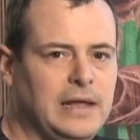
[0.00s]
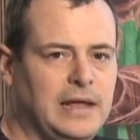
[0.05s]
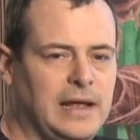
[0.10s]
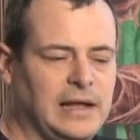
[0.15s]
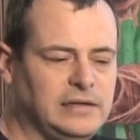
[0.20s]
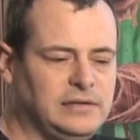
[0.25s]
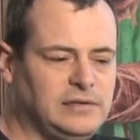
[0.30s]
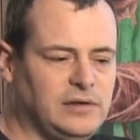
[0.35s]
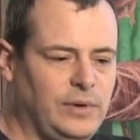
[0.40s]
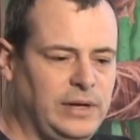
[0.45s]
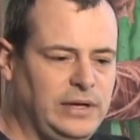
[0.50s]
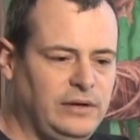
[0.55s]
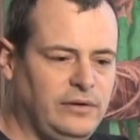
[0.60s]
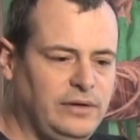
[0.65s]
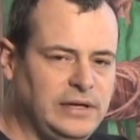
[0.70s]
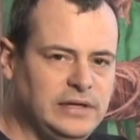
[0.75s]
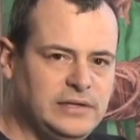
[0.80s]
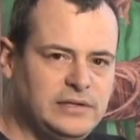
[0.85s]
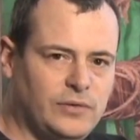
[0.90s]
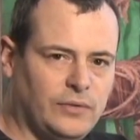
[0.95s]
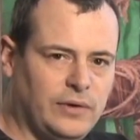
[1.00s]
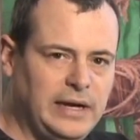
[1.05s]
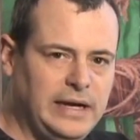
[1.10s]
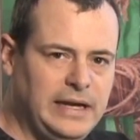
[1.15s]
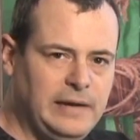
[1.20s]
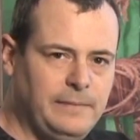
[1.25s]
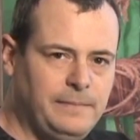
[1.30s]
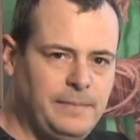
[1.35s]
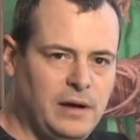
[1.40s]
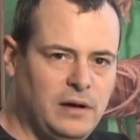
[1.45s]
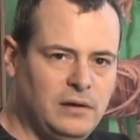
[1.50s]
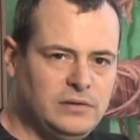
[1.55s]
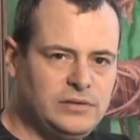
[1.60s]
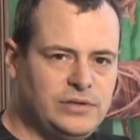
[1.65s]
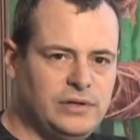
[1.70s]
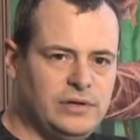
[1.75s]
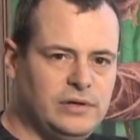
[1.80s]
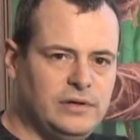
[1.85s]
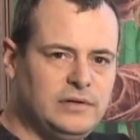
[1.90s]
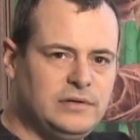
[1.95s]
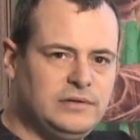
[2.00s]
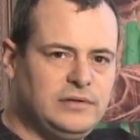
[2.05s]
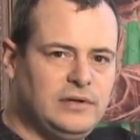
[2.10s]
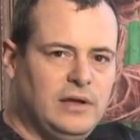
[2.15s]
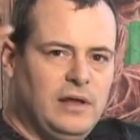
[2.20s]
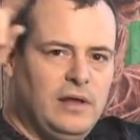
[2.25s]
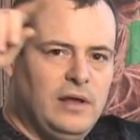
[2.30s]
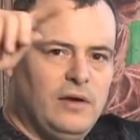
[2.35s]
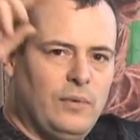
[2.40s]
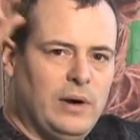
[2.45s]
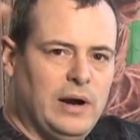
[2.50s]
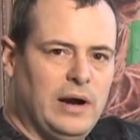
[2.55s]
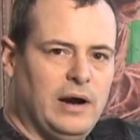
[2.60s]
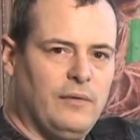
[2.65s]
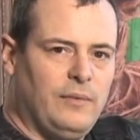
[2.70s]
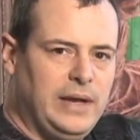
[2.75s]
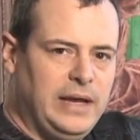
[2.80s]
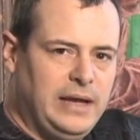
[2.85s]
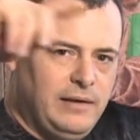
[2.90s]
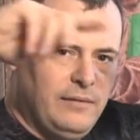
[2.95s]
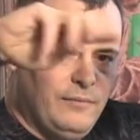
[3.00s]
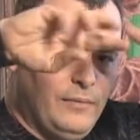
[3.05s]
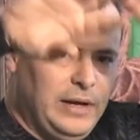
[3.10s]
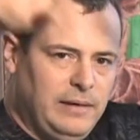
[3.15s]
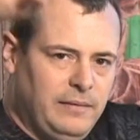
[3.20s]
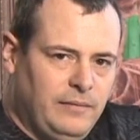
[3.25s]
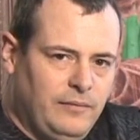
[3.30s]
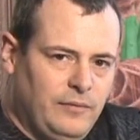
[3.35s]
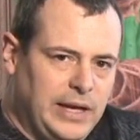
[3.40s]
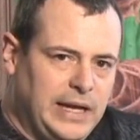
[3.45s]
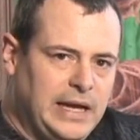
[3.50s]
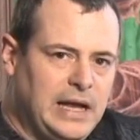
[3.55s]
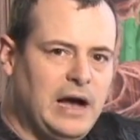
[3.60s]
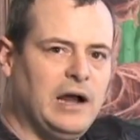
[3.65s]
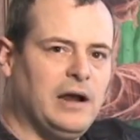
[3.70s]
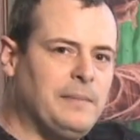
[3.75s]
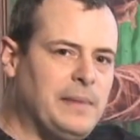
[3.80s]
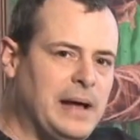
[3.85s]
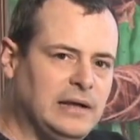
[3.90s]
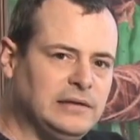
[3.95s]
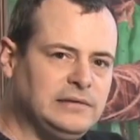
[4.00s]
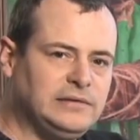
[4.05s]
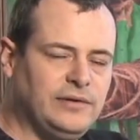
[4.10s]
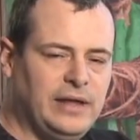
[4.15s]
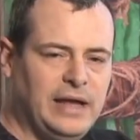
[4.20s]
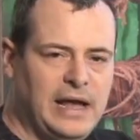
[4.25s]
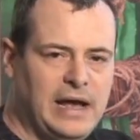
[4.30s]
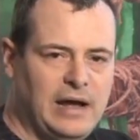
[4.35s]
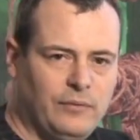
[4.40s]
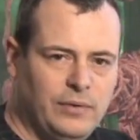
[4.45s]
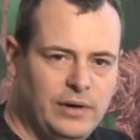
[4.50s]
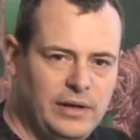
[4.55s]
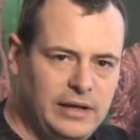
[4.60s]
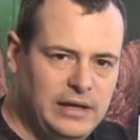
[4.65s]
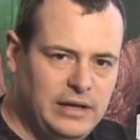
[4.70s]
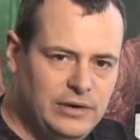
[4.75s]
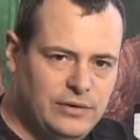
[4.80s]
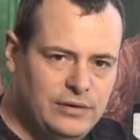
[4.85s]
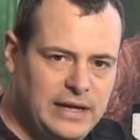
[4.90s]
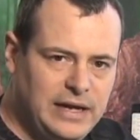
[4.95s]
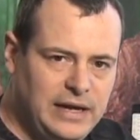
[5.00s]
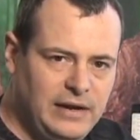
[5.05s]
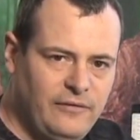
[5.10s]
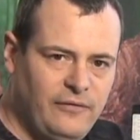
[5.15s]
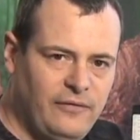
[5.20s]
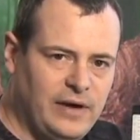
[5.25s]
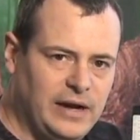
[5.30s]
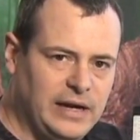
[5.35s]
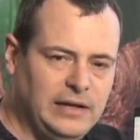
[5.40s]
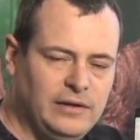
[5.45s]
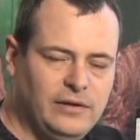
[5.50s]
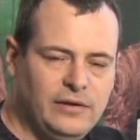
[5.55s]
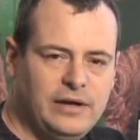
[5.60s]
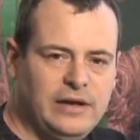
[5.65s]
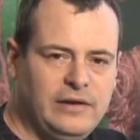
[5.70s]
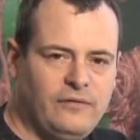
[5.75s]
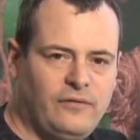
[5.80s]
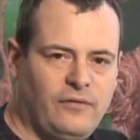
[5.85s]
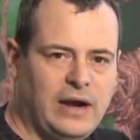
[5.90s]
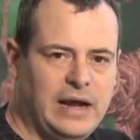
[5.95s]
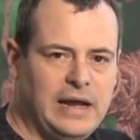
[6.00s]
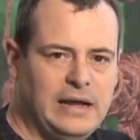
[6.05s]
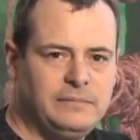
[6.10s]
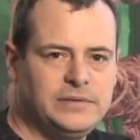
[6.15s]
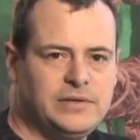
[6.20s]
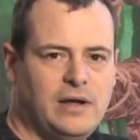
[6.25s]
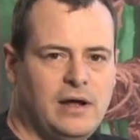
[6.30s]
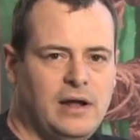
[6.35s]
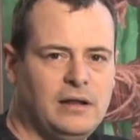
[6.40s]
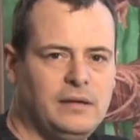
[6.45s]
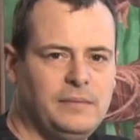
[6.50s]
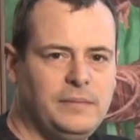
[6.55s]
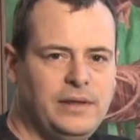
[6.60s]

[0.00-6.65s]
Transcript: And so we do these 3D posters where we, we, we cut them out so they got really unique, funny looking frames on them.